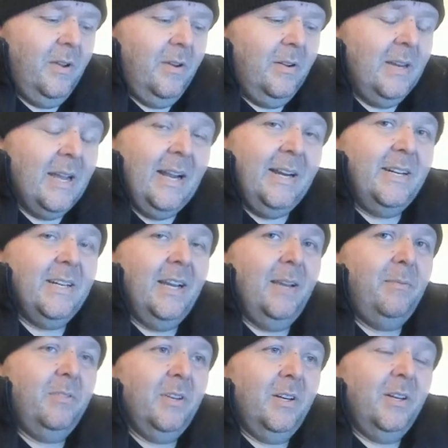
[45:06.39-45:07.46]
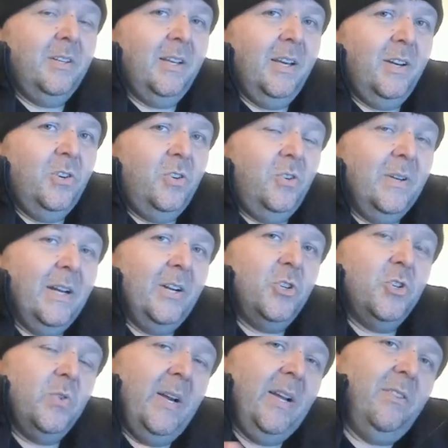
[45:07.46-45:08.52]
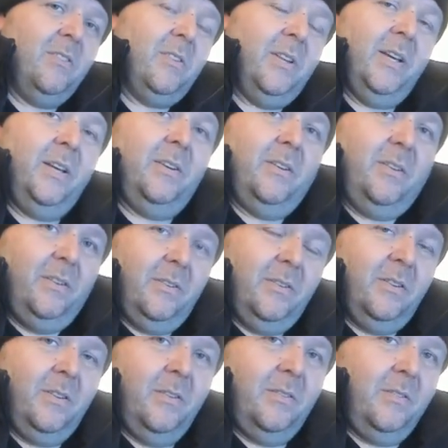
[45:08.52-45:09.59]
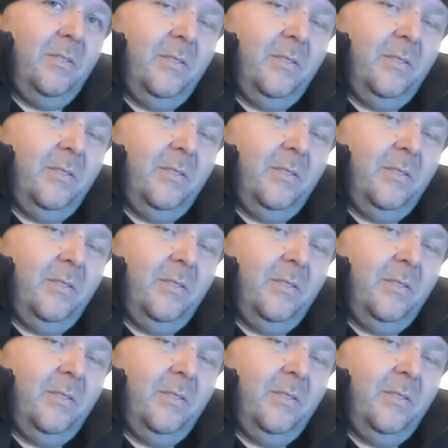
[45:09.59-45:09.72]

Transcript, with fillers: nine times out of ten, do not translate to the,